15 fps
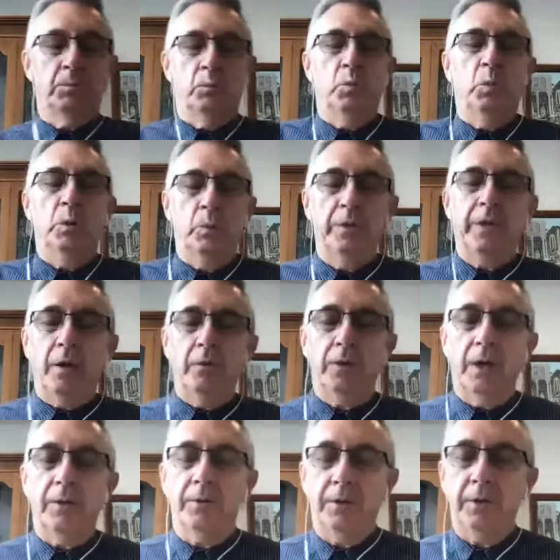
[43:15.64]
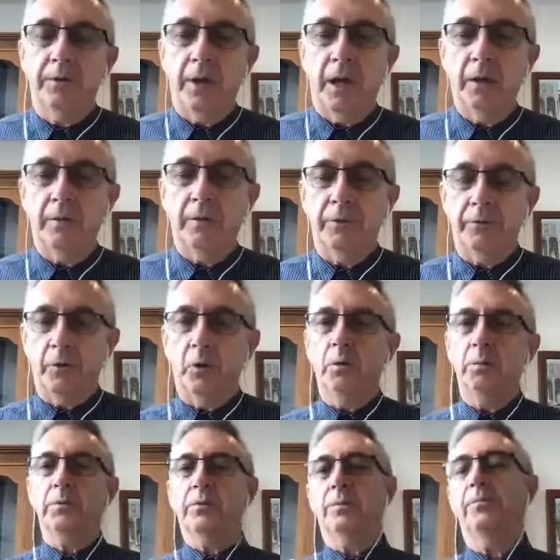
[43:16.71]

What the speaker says: we don't know the detail of the forms,